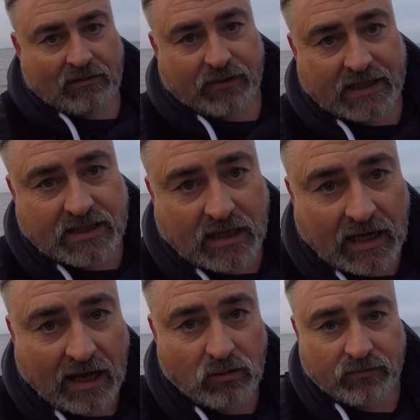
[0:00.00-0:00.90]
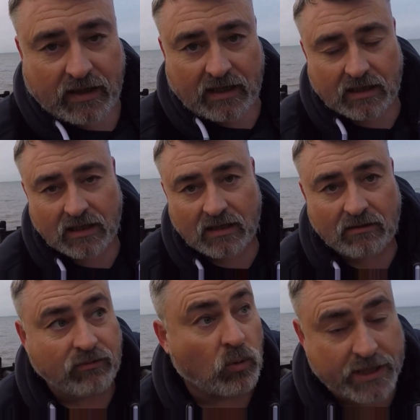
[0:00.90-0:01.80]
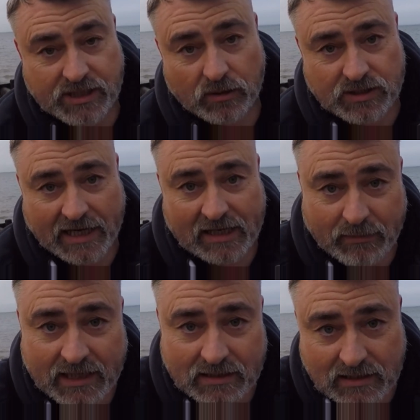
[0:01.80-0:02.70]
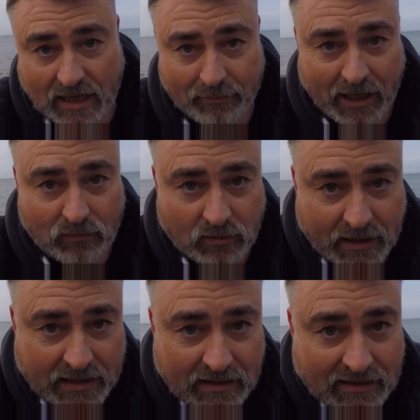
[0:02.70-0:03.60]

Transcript: If it's over 42 centimetres, it's coming home with me.